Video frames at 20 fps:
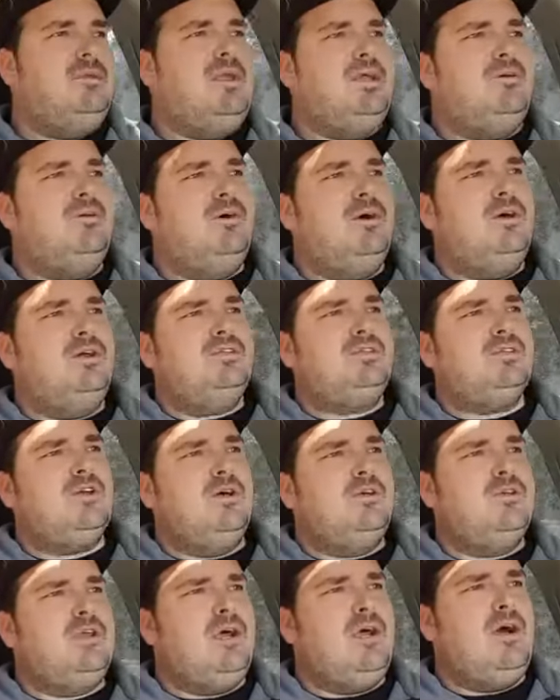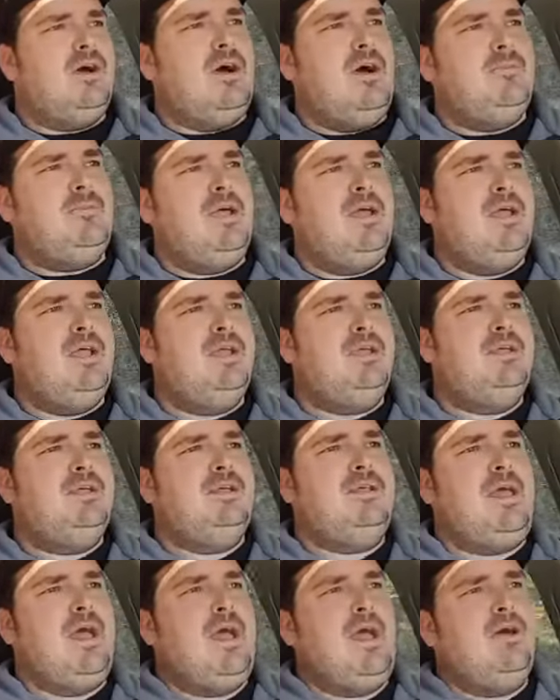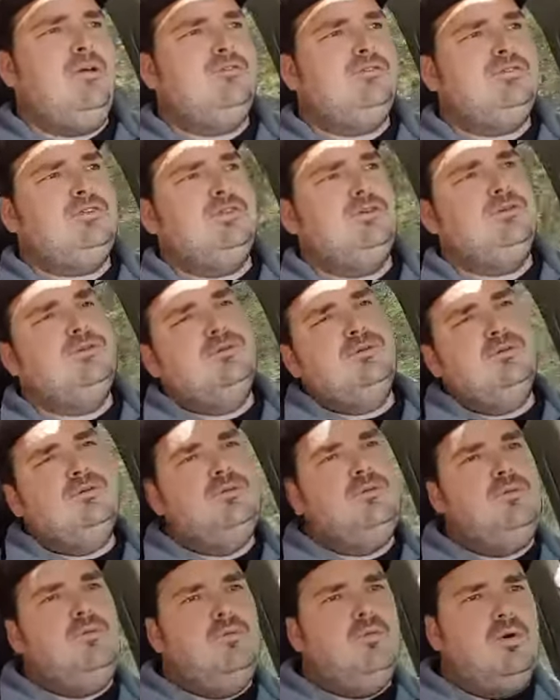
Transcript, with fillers: Anyway, so now I'm heading down to